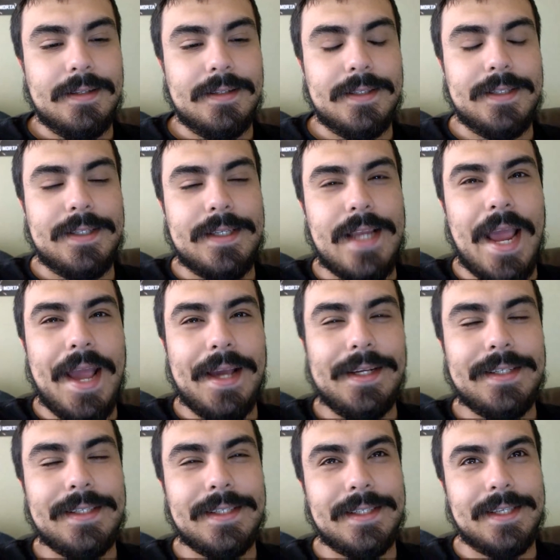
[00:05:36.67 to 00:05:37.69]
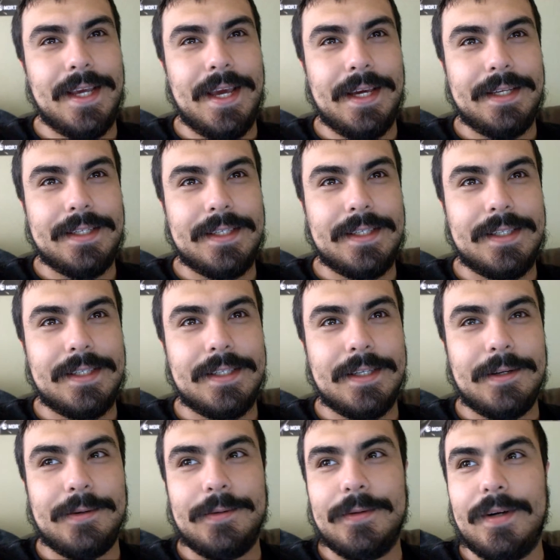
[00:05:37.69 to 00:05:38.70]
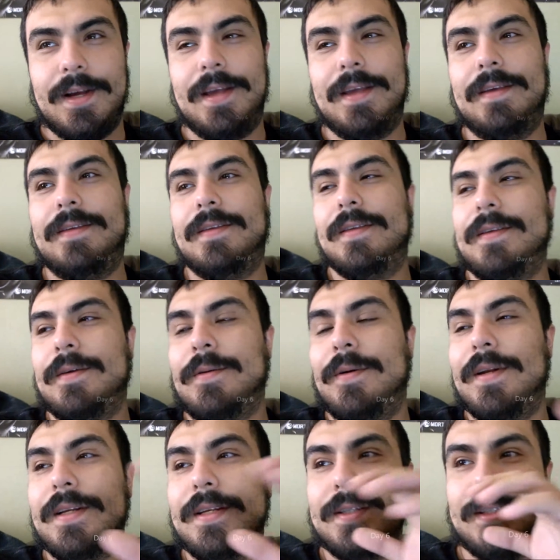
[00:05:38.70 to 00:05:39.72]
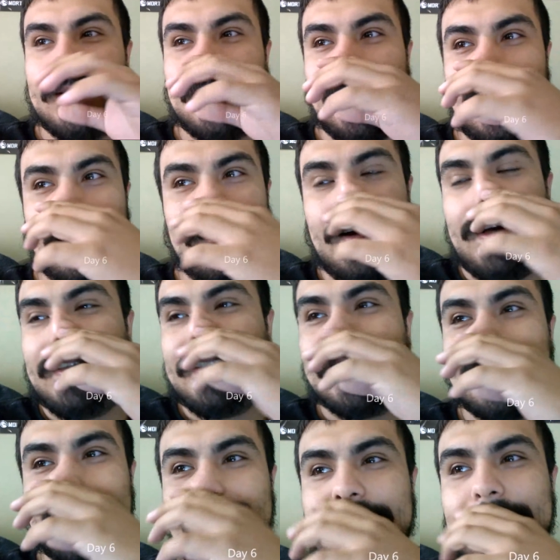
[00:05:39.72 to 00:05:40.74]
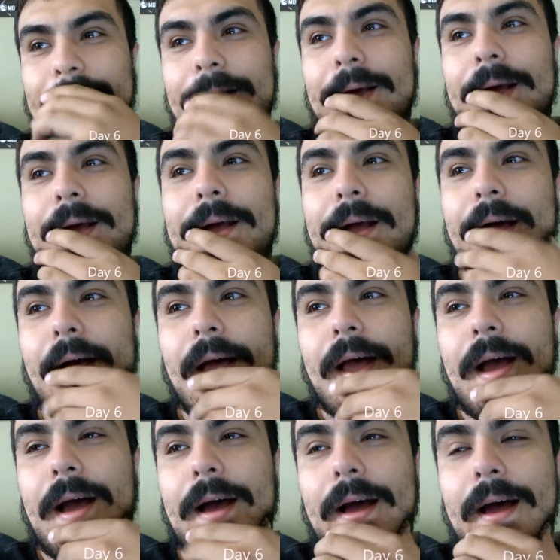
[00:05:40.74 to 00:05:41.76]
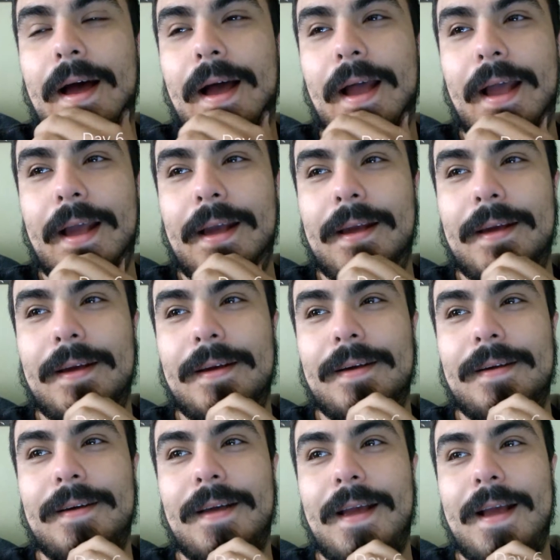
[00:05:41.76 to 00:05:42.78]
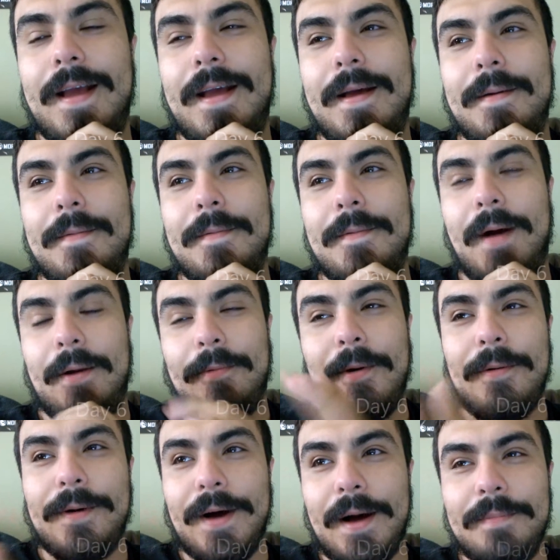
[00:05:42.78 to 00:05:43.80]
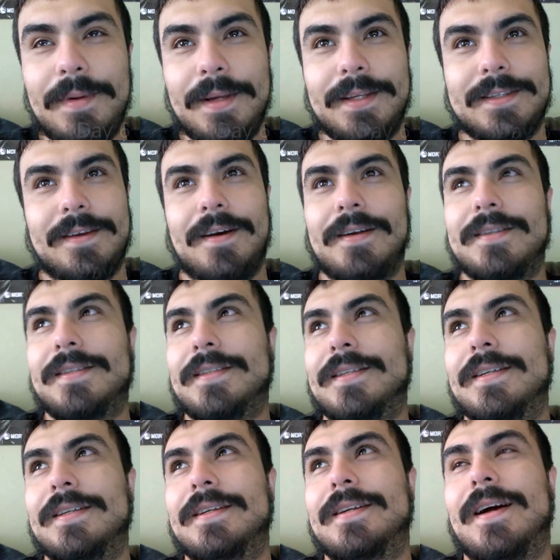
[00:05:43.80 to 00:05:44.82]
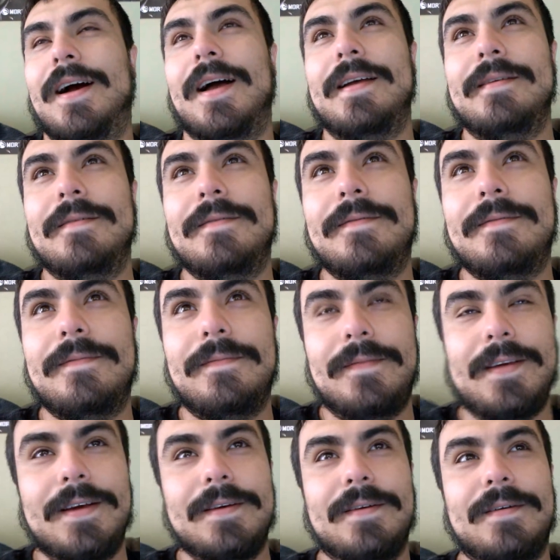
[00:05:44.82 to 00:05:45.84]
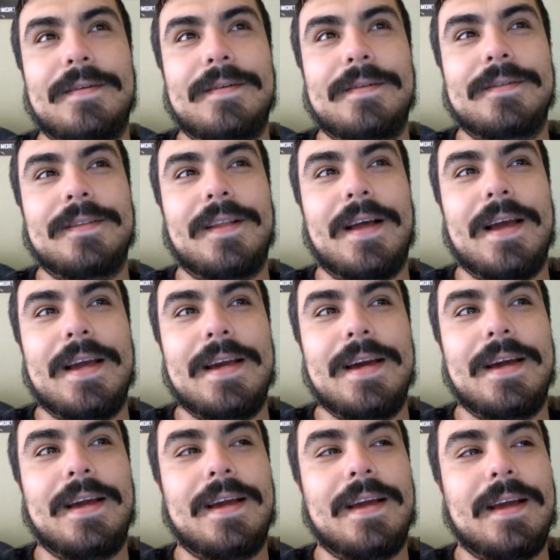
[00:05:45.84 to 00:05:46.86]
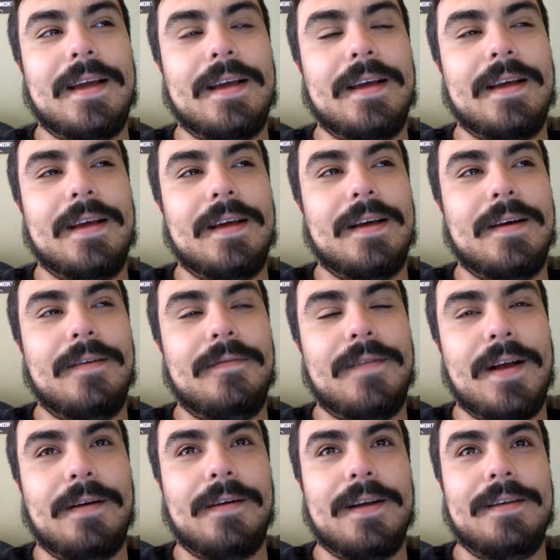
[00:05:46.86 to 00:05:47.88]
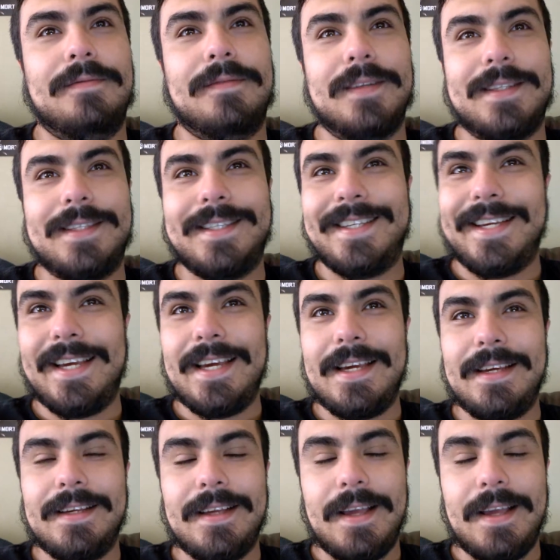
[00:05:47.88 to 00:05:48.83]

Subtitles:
It's day 6 with quitting cigarettes. I woke up exhausted. I feel like very fatigued.